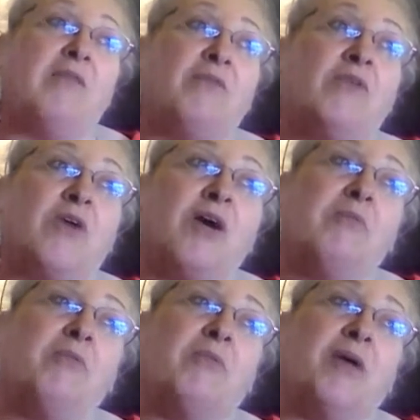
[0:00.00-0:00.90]
Okay, we'll
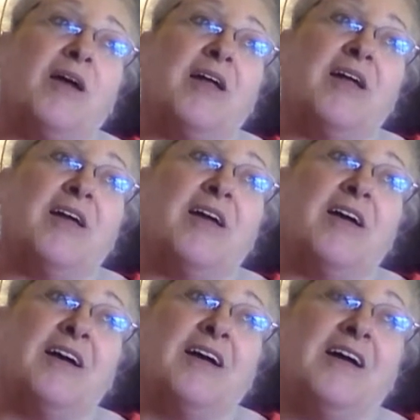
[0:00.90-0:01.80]
compromise. We'll split the
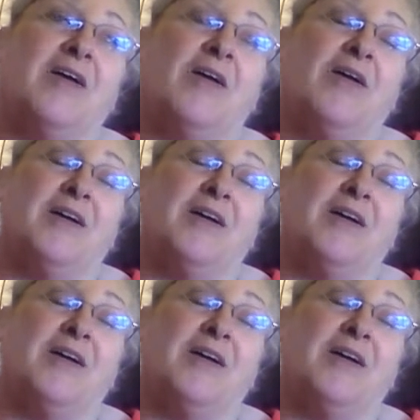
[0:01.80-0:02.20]
difference.